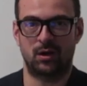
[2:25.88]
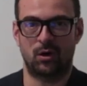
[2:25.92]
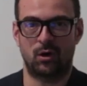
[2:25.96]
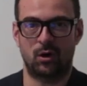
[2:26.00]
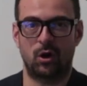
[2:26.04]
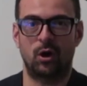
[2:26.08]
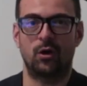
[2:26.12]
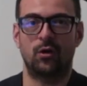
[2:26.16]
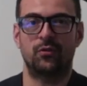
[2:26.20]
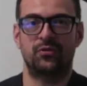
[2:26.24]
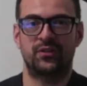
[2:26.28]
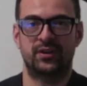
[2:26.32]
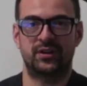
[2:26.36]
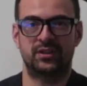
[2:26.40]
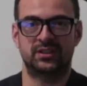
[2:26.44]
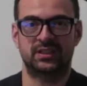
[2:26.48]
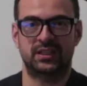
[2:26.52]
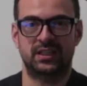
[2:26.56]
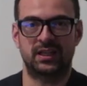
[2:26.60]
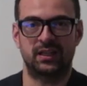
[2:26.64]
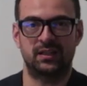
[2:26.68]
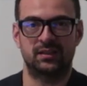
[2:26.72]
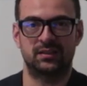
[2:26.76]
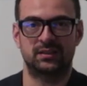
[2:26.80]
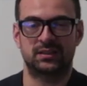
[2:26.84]
on their
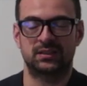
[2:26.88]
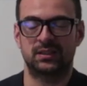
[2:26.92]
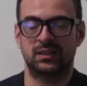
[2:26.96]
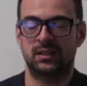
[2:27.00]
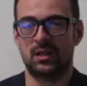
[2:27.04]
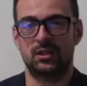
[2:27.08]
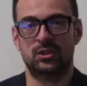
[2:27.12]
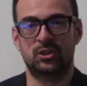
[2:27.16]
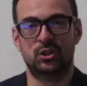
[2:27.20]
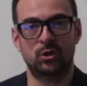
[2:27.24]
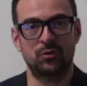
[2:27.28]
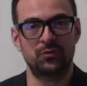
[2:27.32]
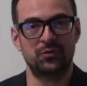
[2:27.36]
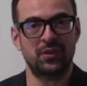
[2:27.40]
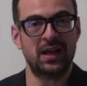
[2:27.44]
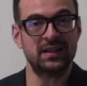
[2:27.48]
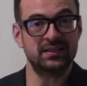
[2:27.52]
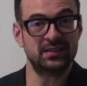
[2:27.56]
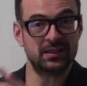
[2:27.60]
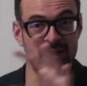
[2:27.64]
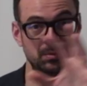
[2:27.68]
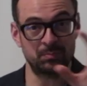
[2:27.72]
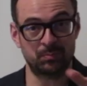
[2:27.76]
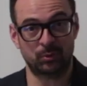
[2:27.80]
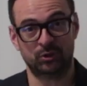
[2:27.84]
skins. So
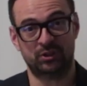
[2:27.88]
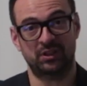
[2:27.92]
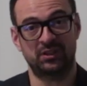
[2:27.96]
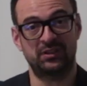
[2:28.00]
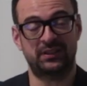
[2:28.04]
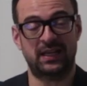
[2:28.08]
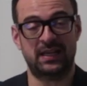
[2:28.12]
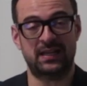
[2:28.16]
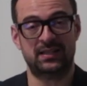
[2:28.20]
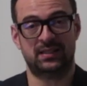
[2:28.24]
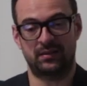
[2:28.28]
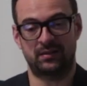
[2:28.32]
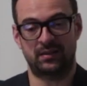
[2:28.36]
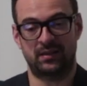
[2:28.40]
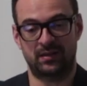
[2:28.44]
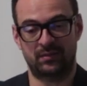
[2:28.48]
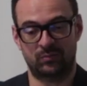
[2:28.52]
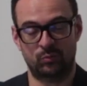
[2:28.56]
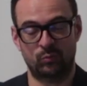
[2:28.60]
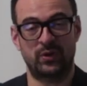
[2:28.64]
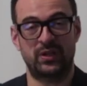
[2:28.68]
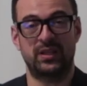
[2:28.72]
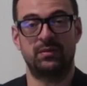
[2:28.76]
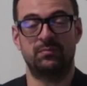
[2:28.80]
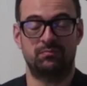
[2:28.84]
that's an important task that
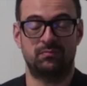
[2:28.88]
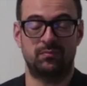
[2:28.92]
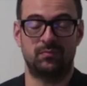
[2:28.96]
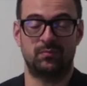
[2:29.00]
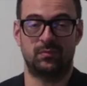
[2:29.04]
we